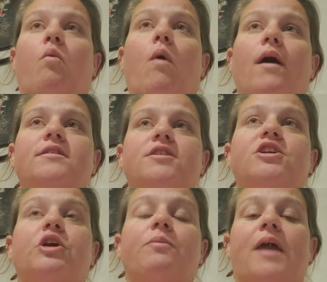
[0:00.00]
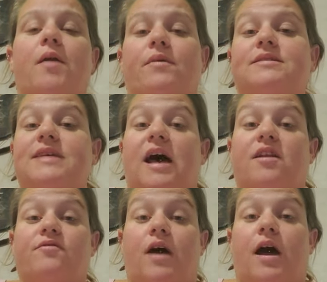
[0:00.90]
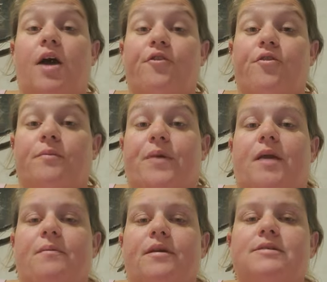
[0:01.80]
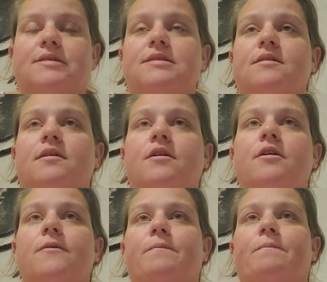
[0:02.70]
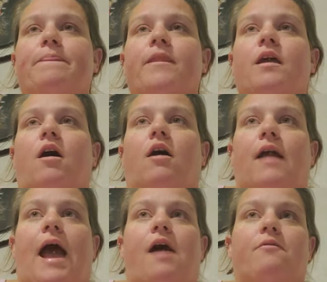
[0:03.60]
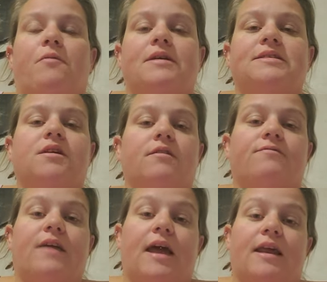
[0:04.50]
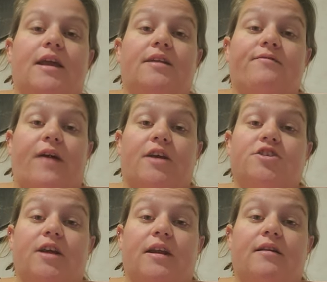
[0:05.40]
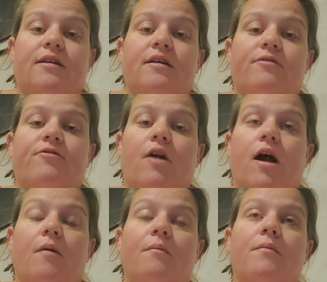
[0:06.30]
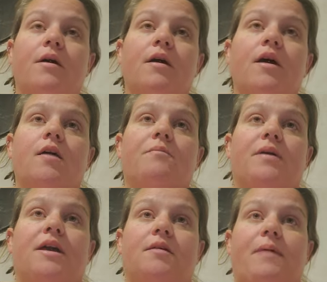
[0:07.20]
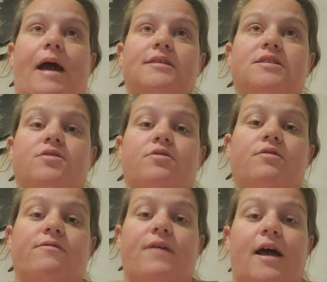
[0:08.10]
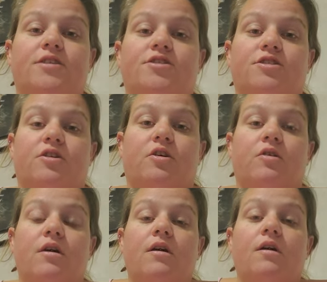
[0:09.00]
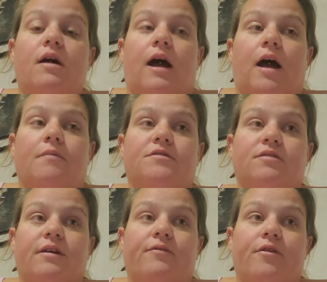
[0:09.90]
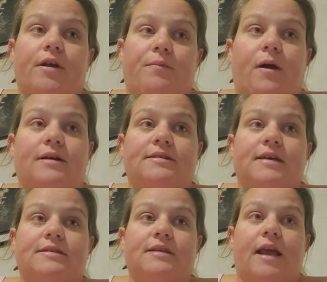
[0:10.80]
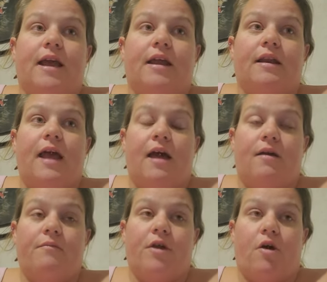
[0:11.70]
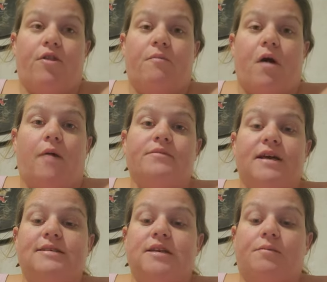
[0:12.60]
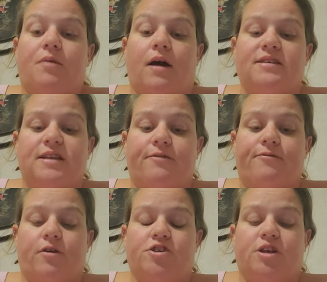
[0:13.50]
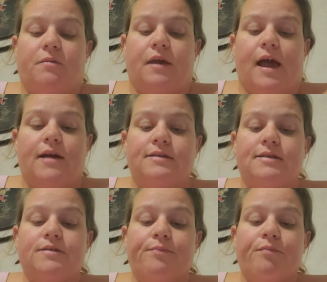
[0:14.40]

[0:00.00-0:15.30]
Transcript: 1 to 2 babies out of 100 babies are at risk of getting infection from being passed through the vaginal um, delivery process and, you know, the mom testing positive for GBS.